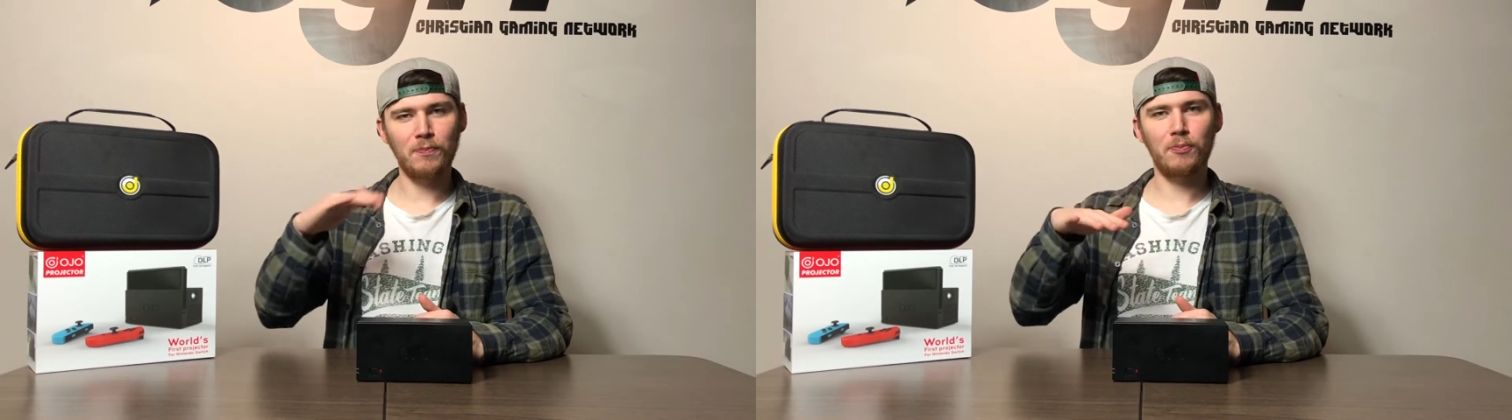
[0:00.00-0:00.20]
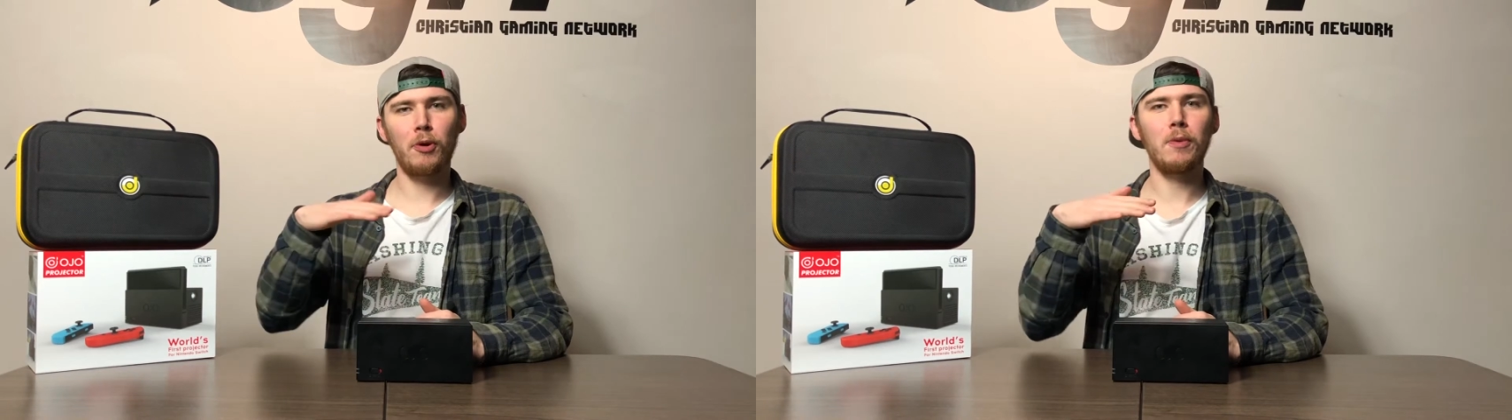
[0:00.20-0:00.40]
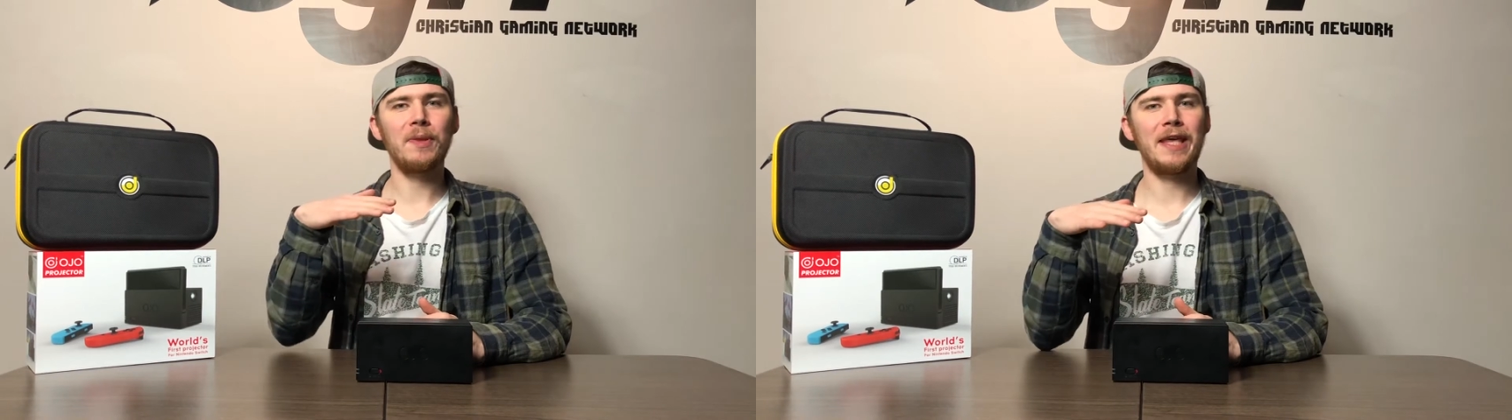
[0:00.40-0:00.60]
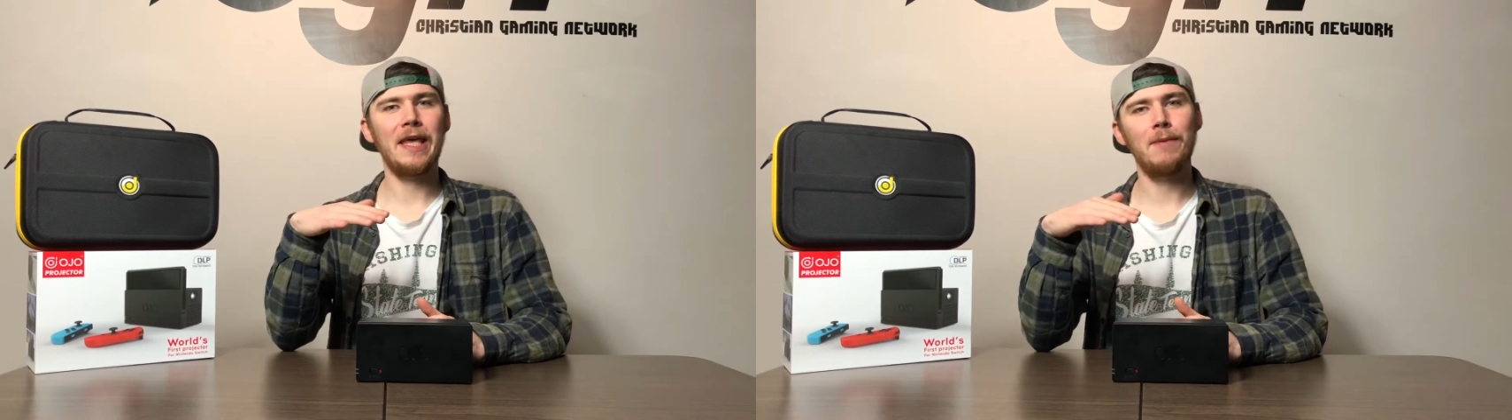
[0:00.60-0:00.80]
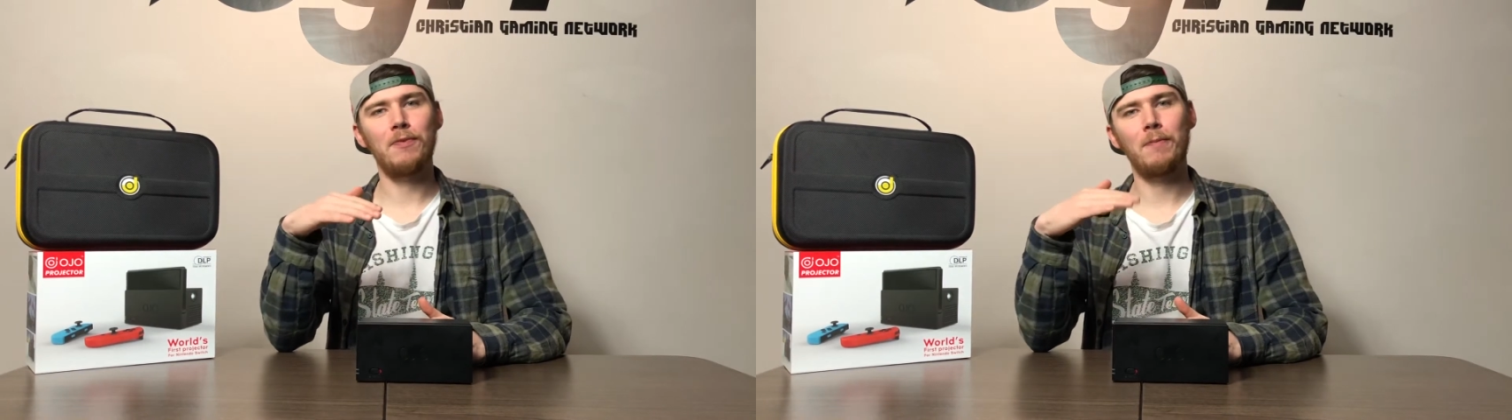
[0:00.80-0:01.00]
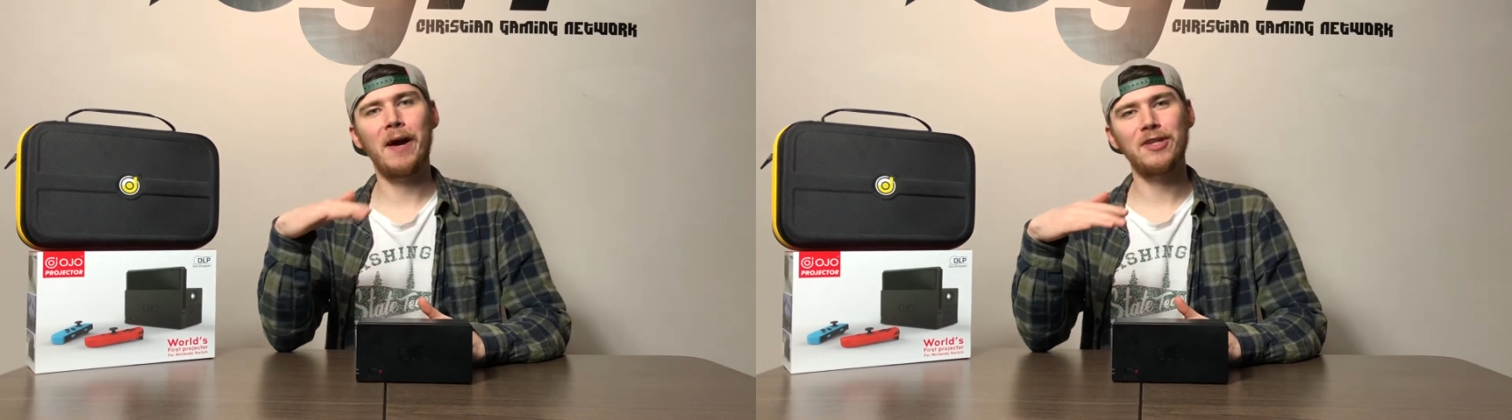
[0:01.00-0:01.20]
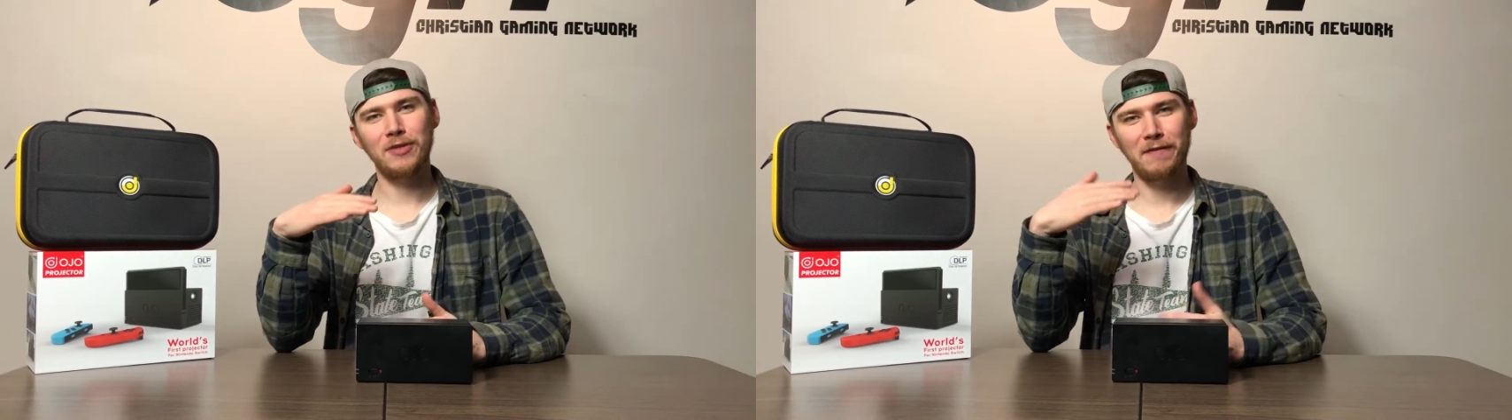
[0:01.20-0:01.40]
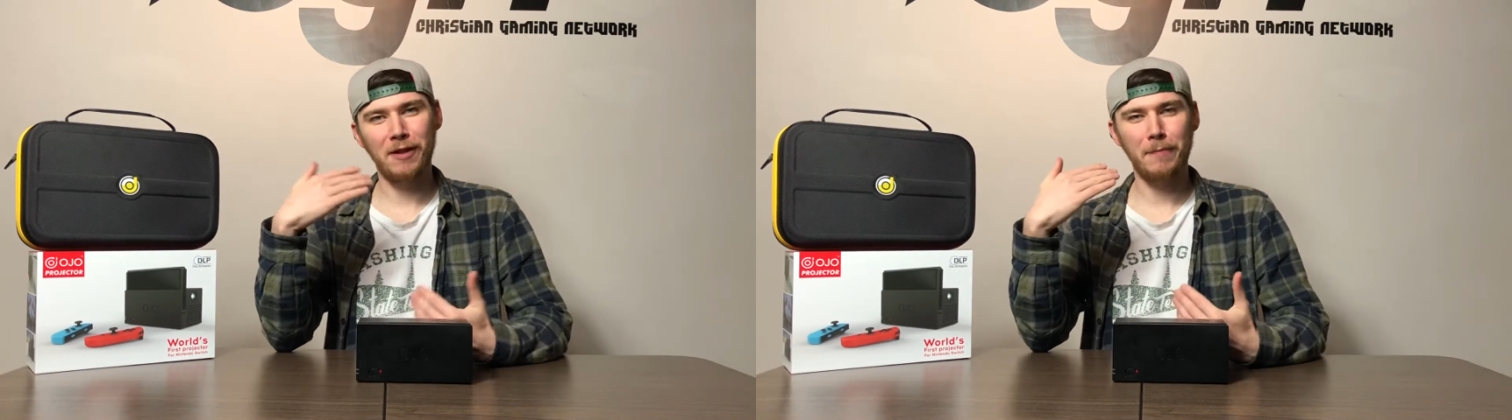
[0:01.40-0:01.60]
probably keep the battery
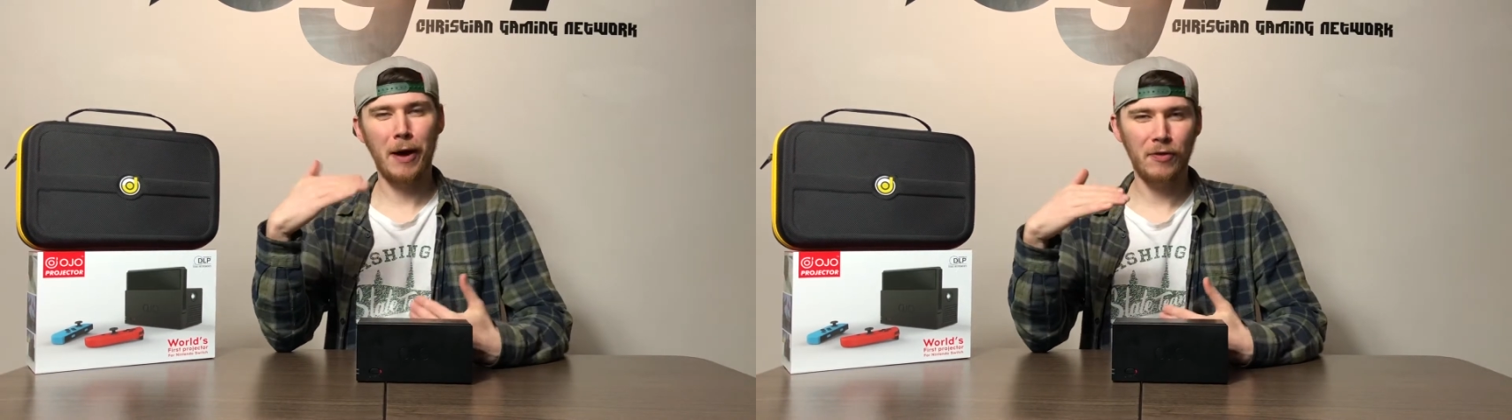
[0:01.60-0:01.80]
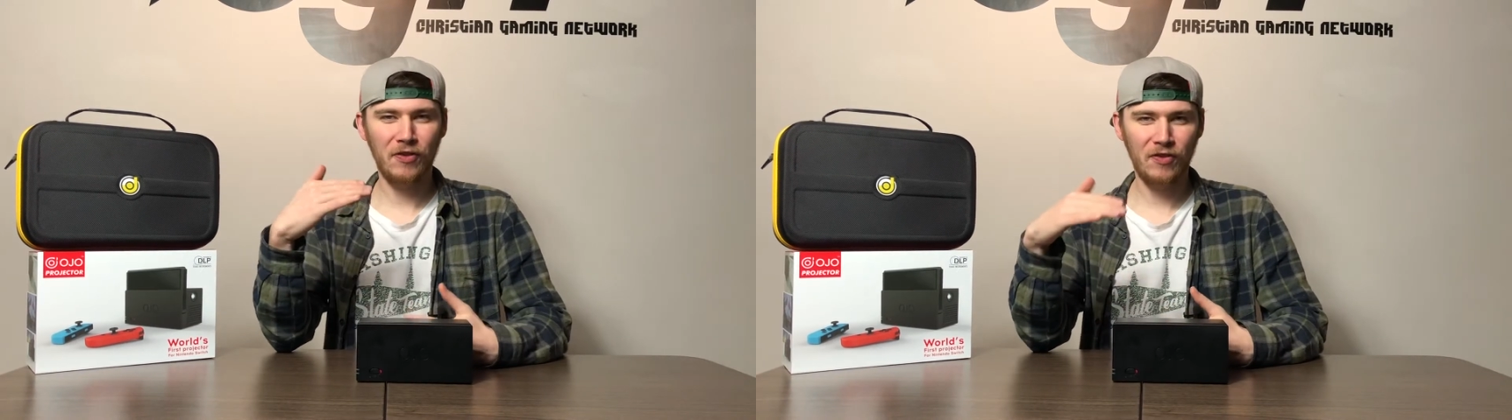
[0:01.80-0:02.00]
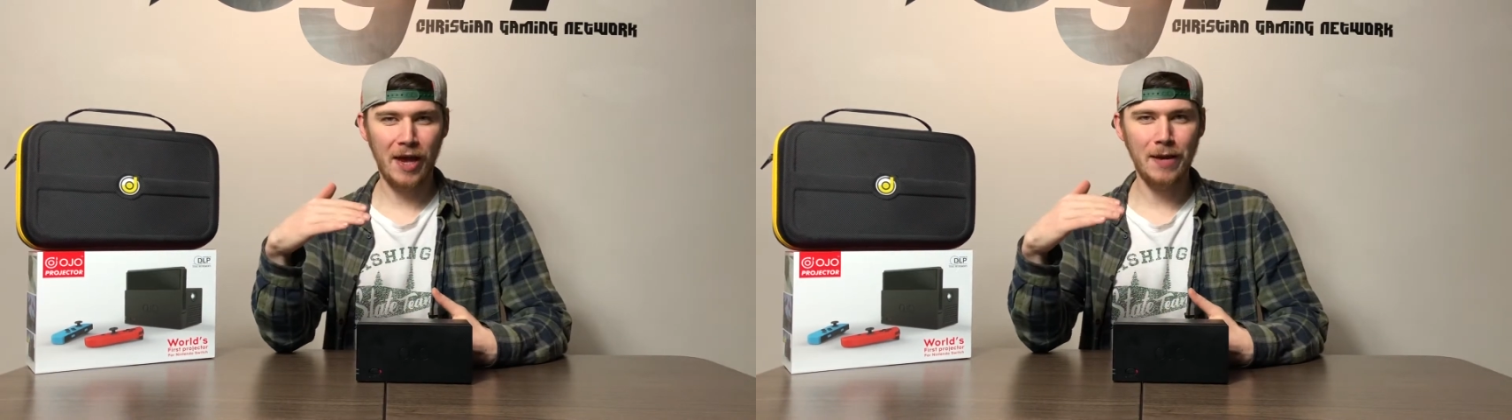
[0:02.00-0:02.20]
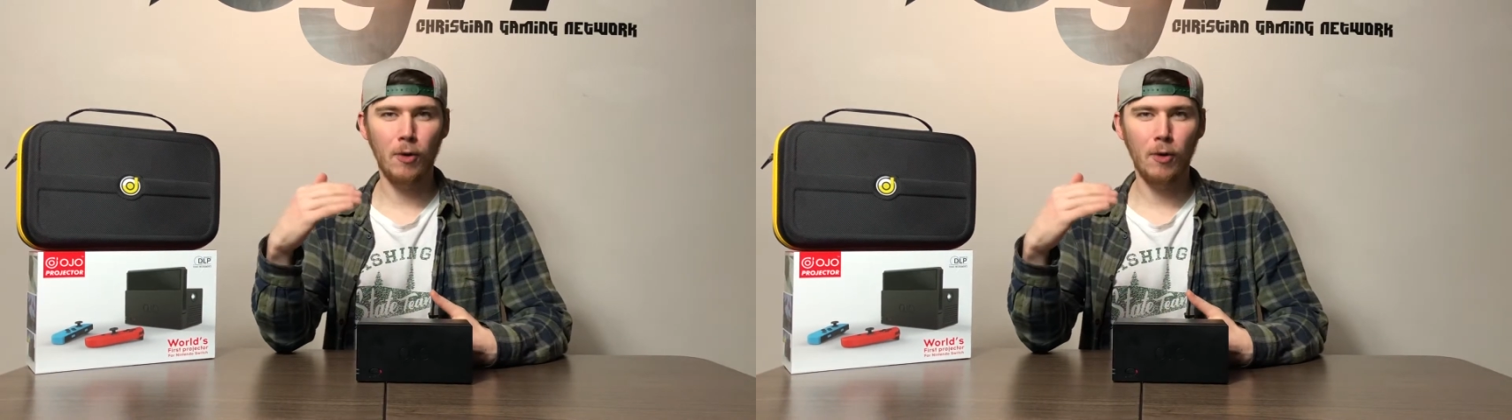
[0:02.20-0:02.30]
level about the same,